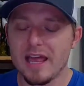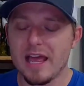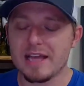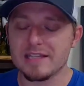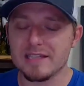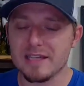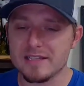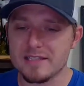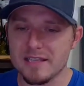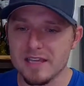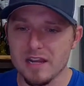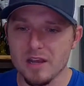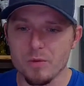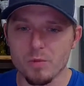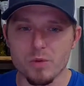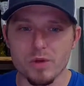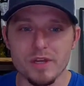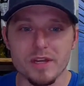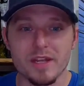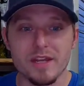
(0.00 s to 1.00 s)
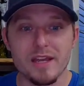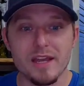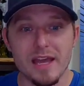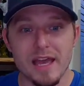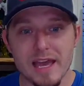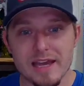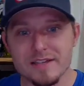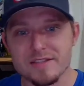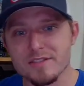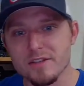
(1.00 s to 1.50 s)
as I said I would
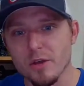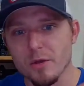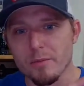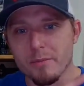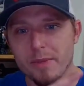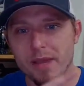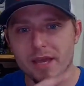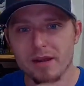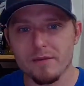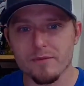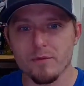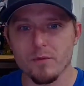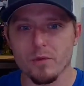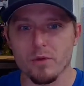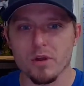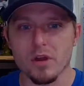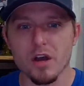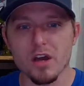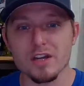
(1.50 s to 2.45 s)
X-O, Man of War,